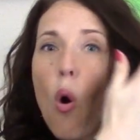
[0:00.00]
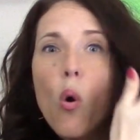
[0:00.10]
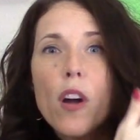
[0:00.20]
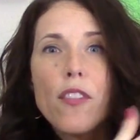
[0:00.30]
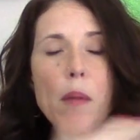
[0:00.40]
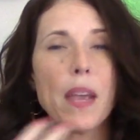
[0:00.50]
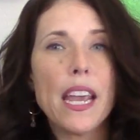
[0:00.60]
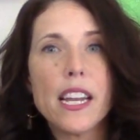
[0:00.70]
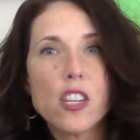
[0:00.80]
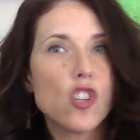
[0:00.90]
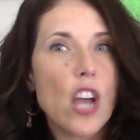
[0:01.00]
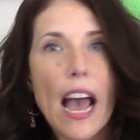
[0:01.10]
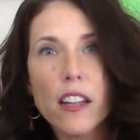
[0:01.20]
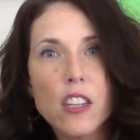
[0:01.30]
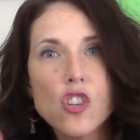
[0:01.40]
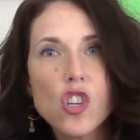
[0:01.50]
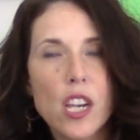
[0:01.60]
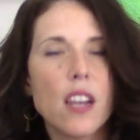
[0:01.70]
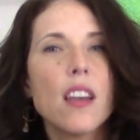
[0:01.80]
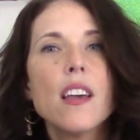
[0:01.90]
Or if I'm in a
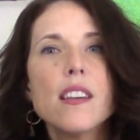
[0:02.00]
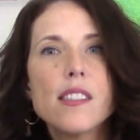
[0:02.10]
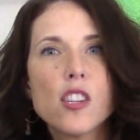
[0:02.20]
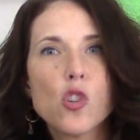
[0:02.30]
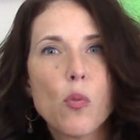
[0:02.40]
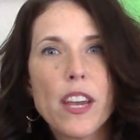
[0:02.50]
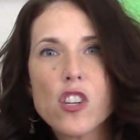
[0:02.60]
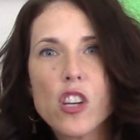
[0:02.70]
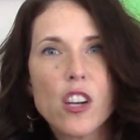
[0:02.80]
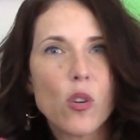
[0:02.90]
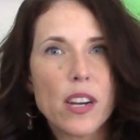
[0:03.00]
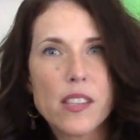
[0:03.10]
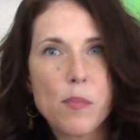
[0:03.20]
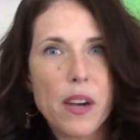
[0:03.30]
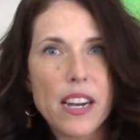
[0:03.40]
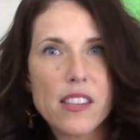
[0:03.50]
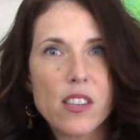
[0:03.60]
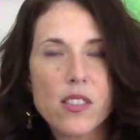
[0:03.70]
challenging situation or experience,